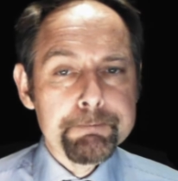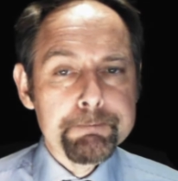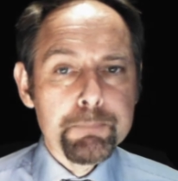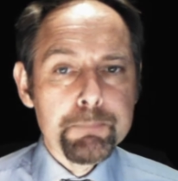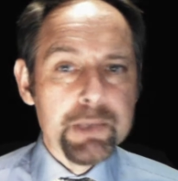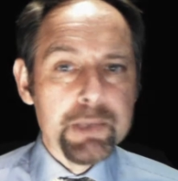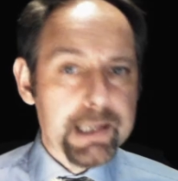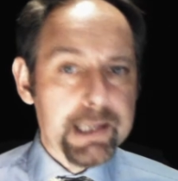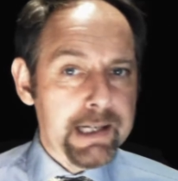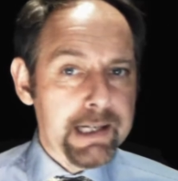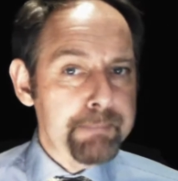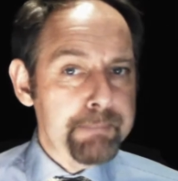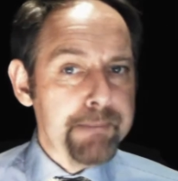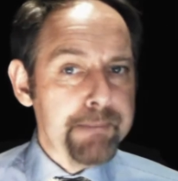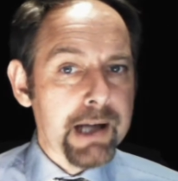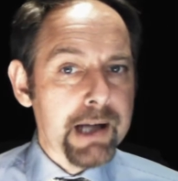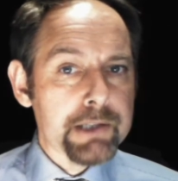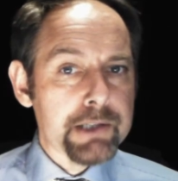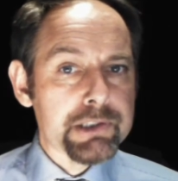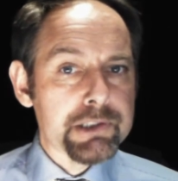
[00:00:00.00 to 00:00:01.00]
with an
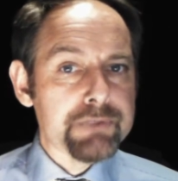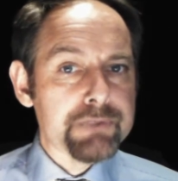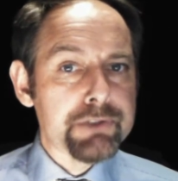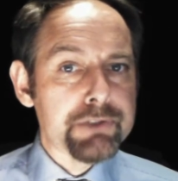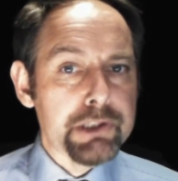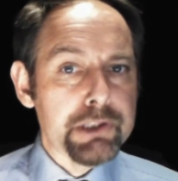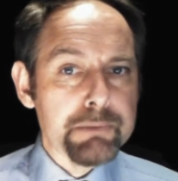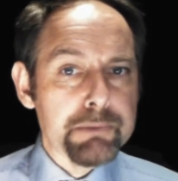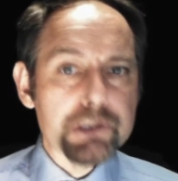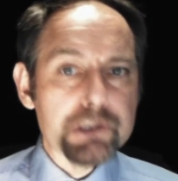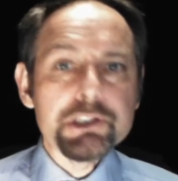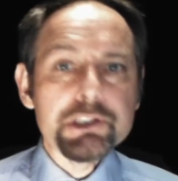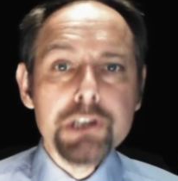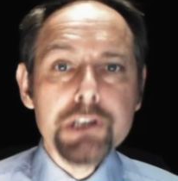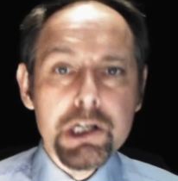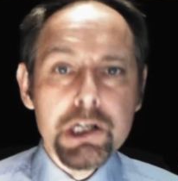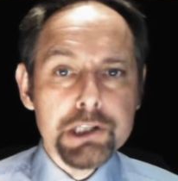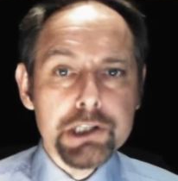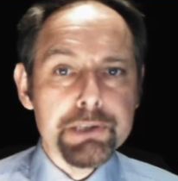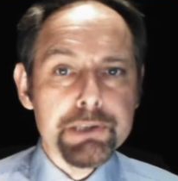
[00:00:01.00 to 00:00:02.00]
imbalance of too much
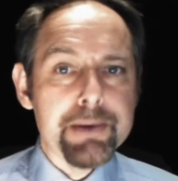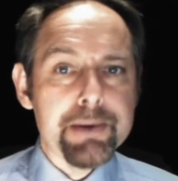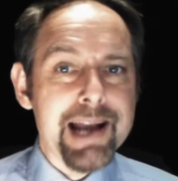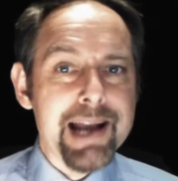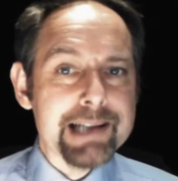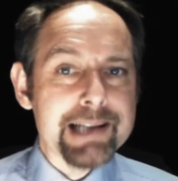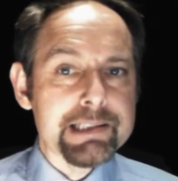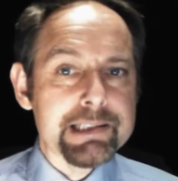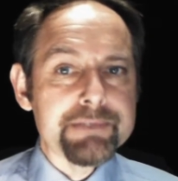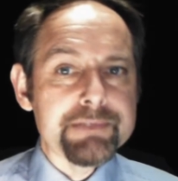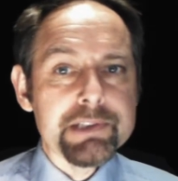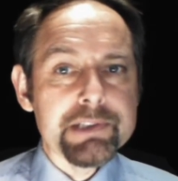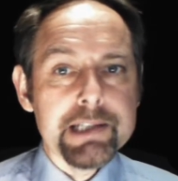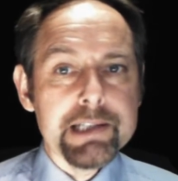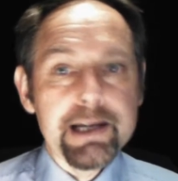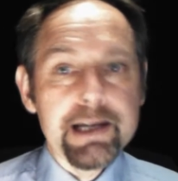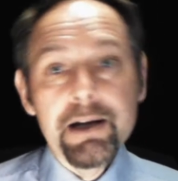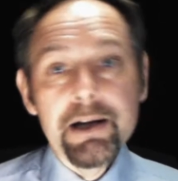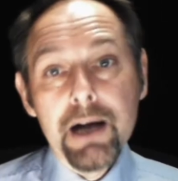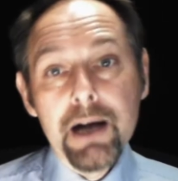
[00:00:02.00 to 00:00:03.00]
tertiary activity,